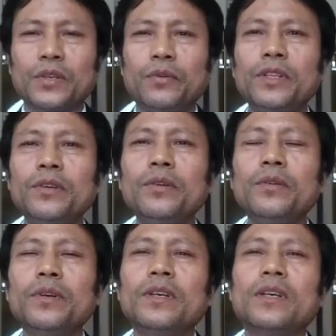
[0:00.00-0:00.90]
We
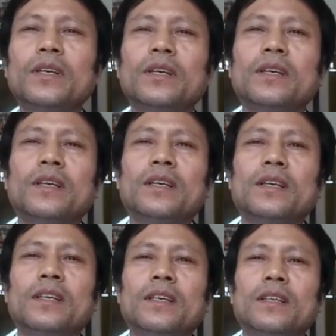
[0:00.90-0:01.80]
know
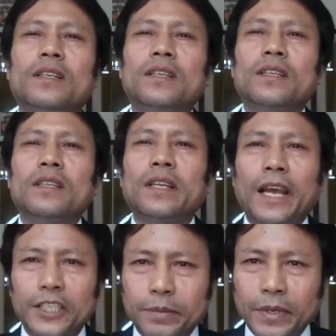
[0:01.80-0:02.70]
the
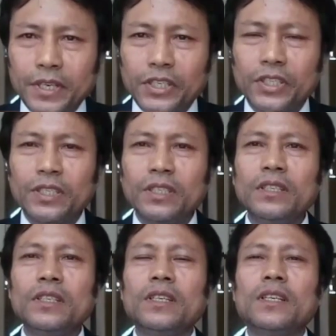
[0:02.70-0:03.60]

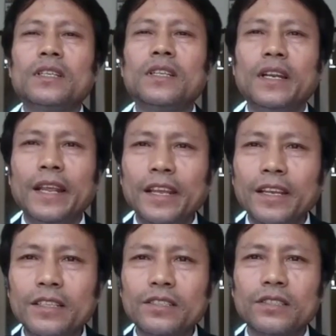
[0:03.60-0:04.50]
expectation, the
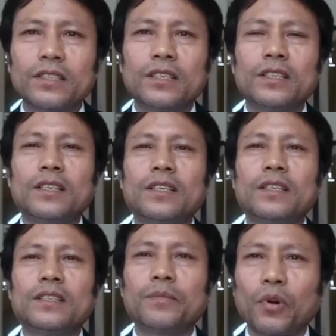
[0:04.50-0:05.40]
needs,
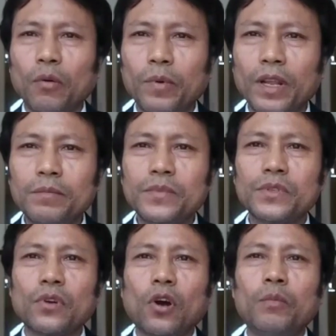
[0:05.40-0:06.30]
the
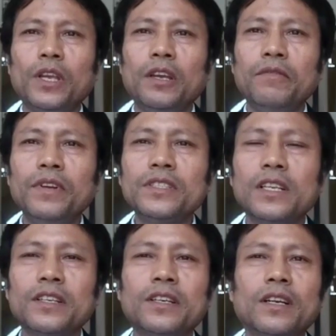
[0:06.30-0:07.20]
problems of every
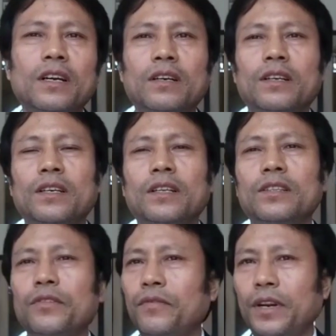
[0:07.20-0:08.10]
children are
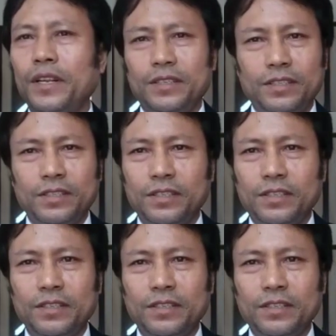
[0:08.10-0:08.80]
different.